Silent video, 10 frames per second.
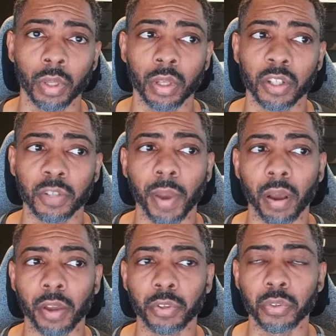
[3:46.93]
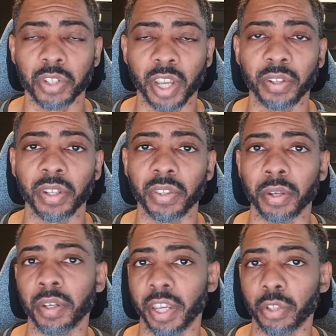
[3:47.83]
It's about understanding the
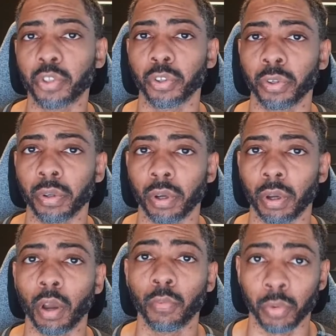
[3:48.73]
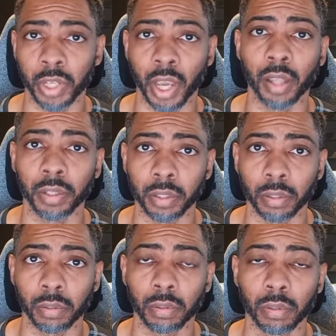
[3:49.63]
nature of reality,
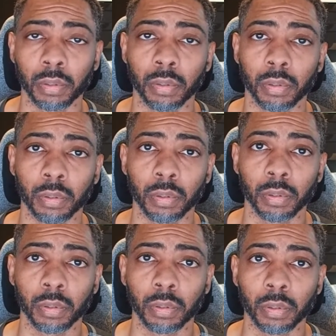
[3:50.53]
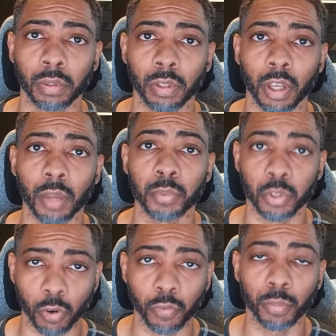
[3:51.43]

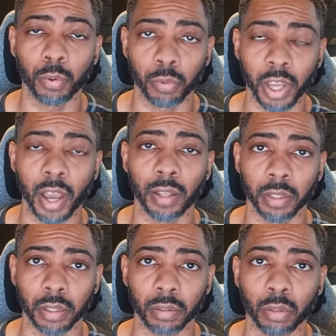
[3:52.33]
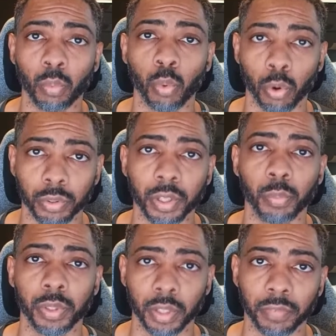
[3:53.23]
observable reality, the world that
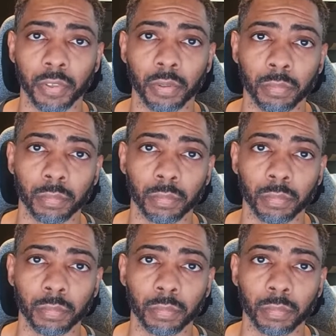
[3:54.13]
we live in.